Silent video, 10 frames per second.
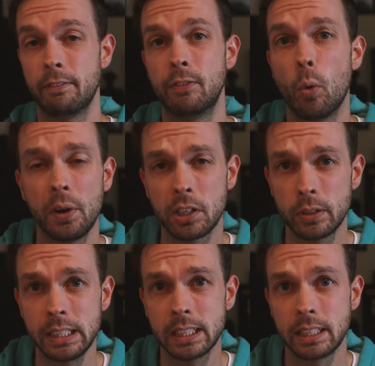4
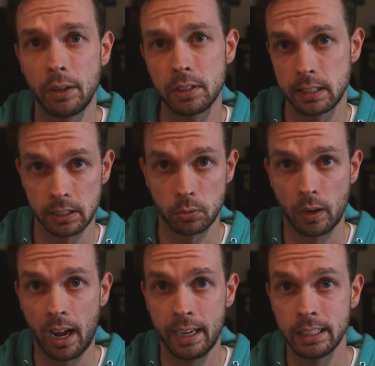degrees Celsius
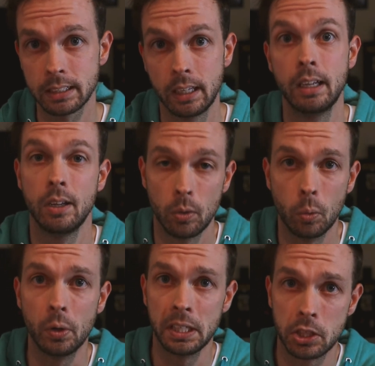rise,
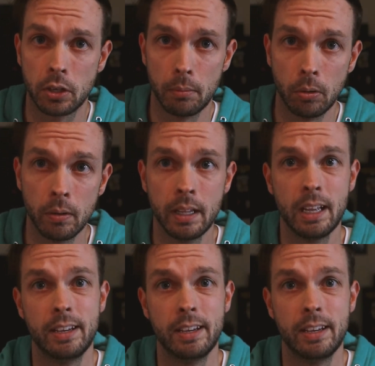we're in trouble.